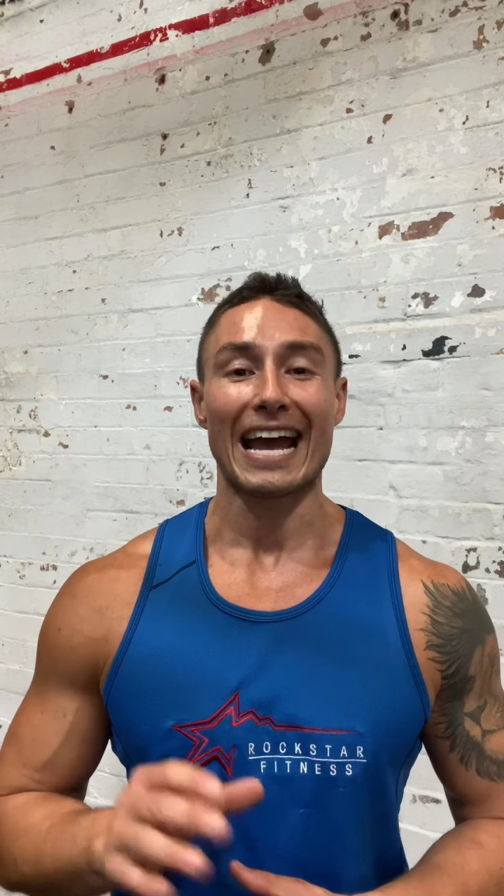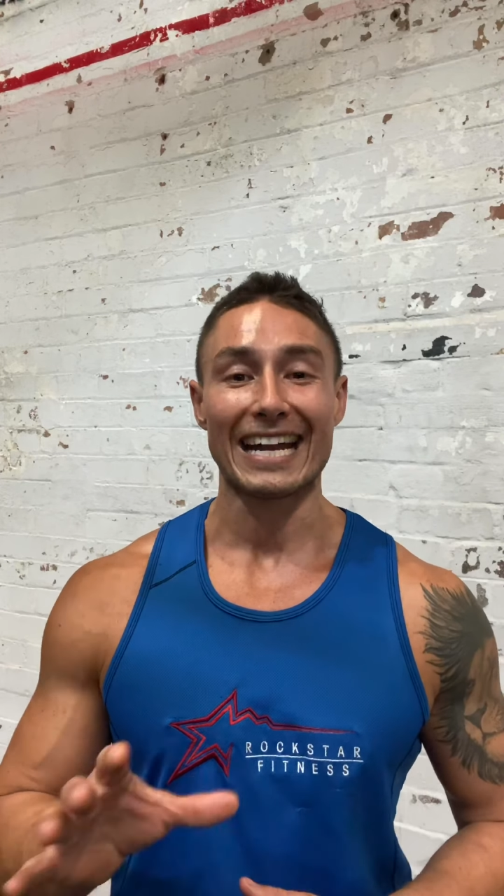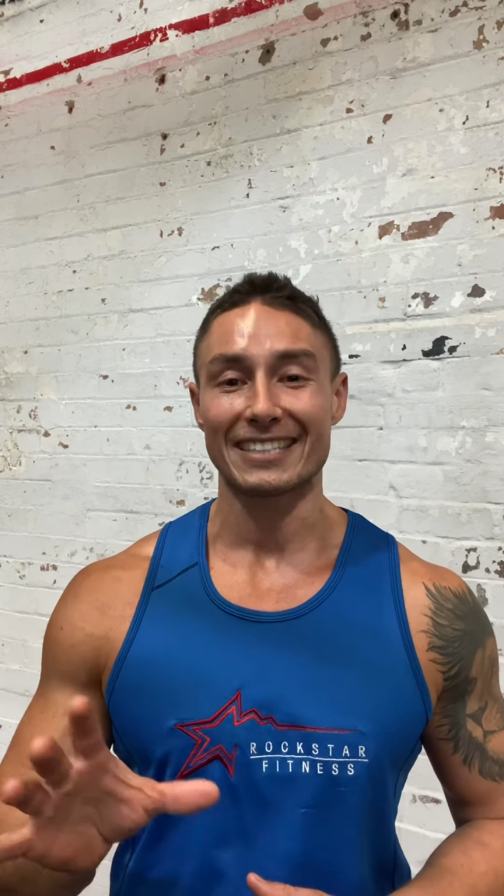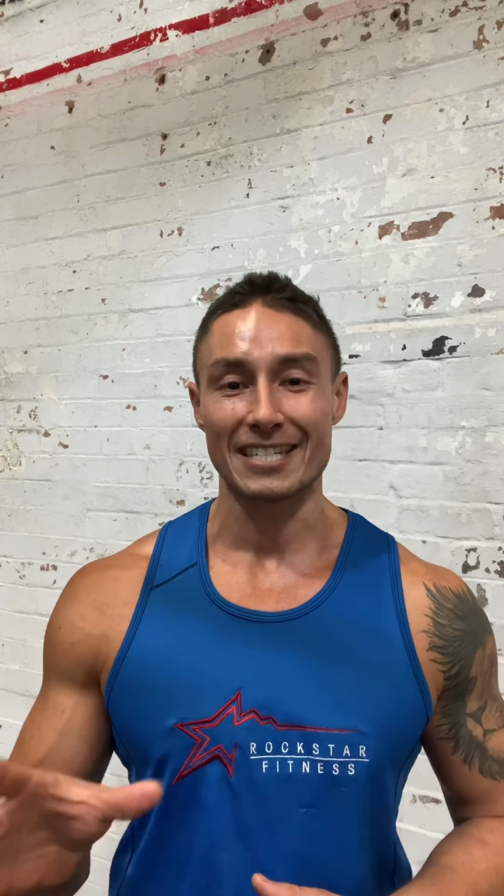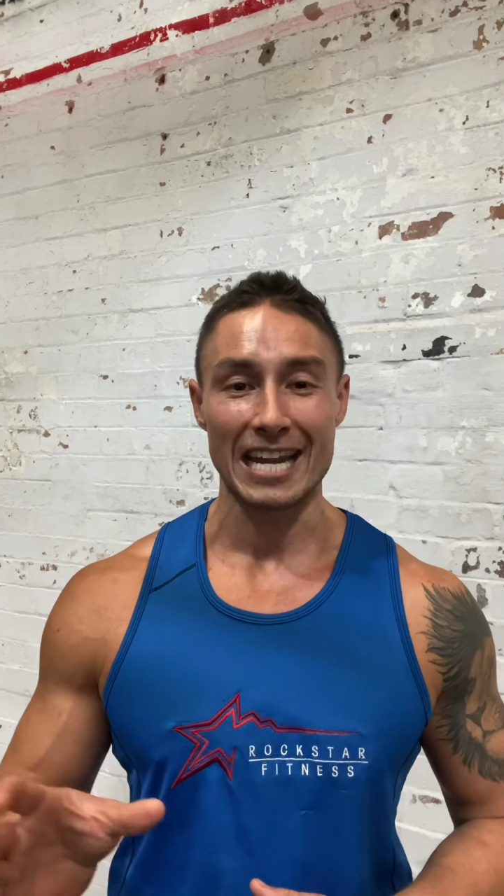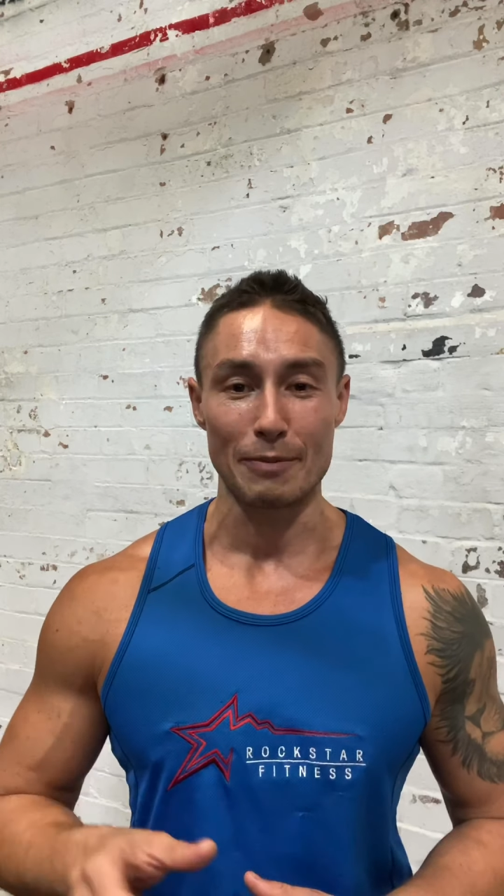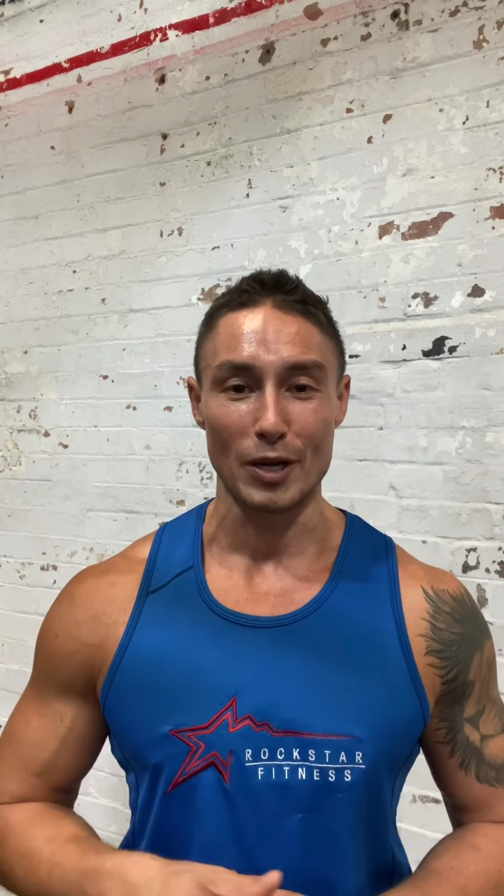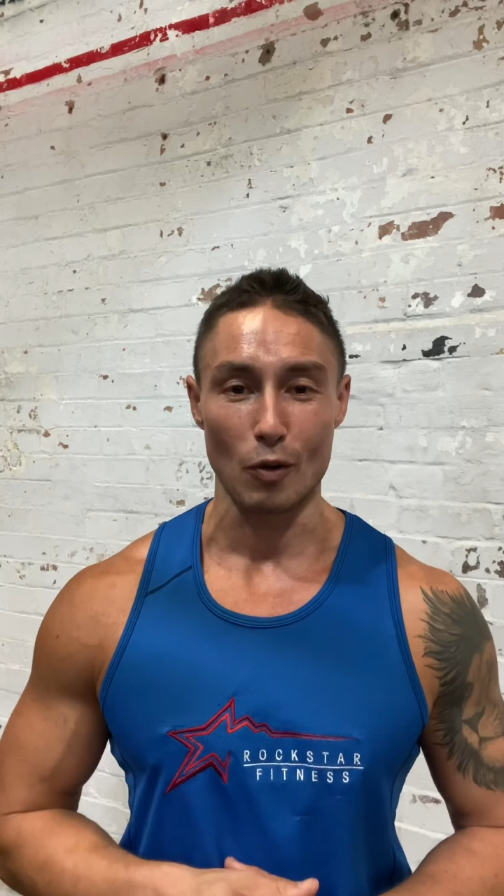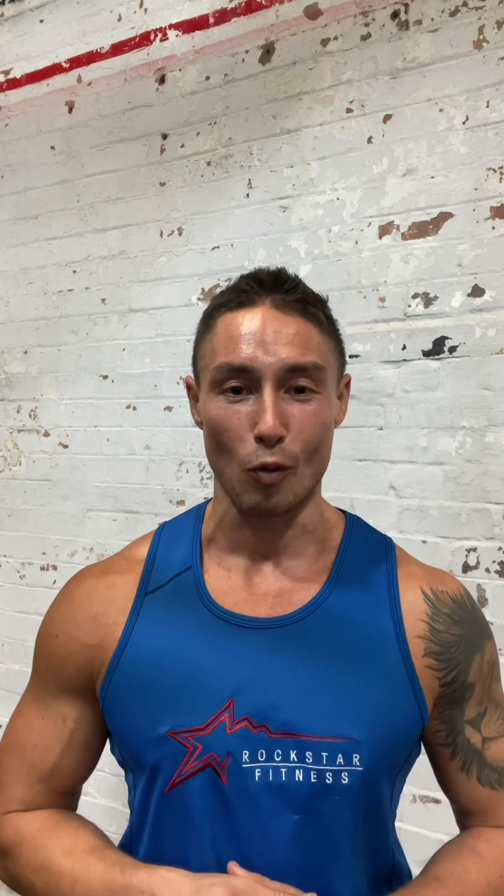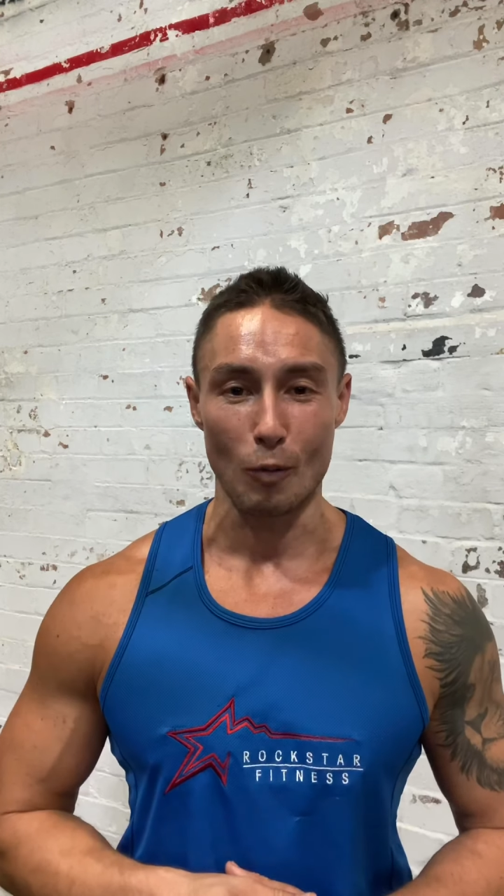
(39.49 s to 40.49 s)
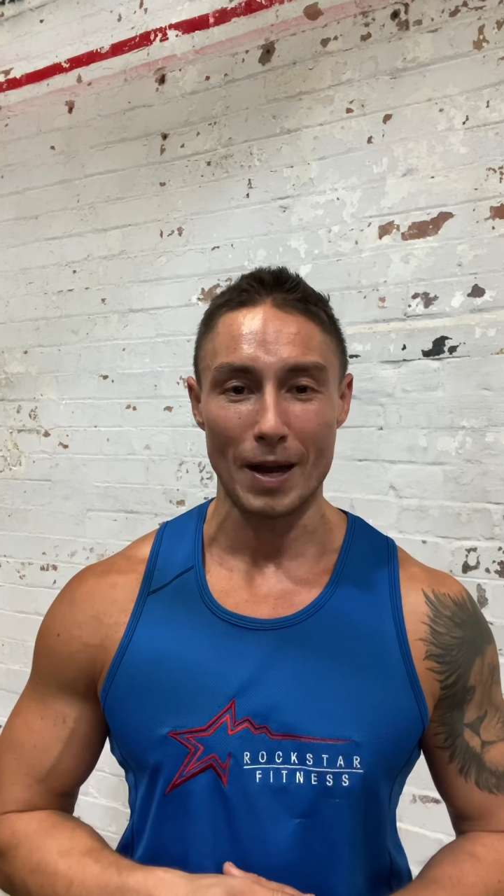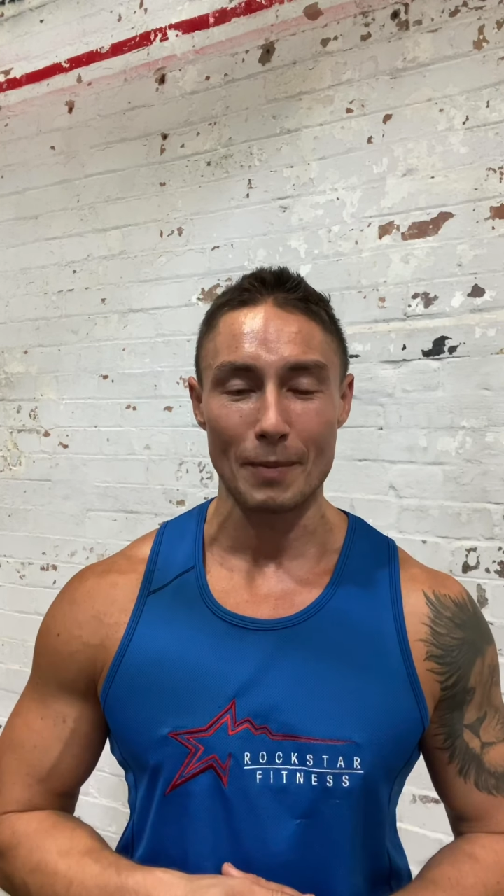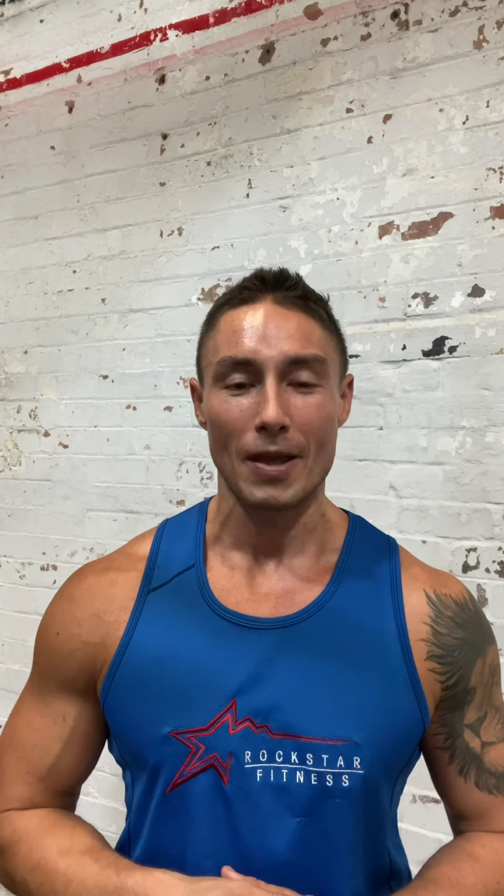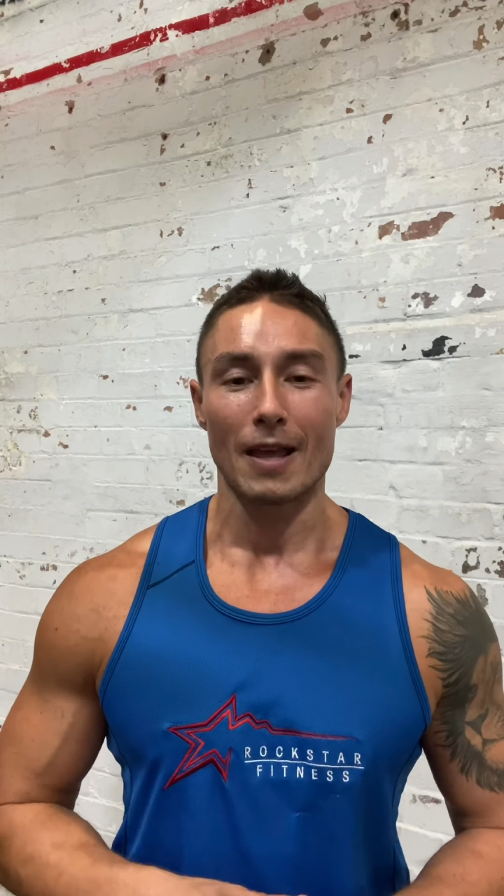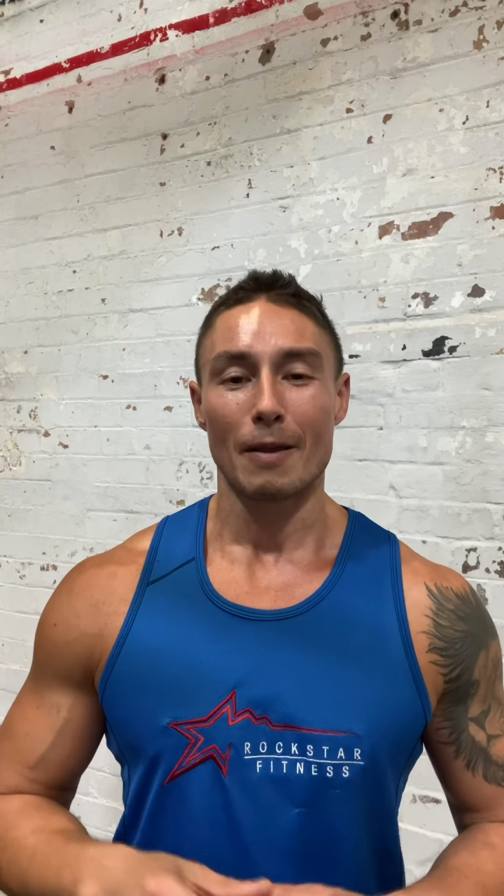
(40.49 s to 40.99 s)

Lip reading: 8 to 10 minute warm up.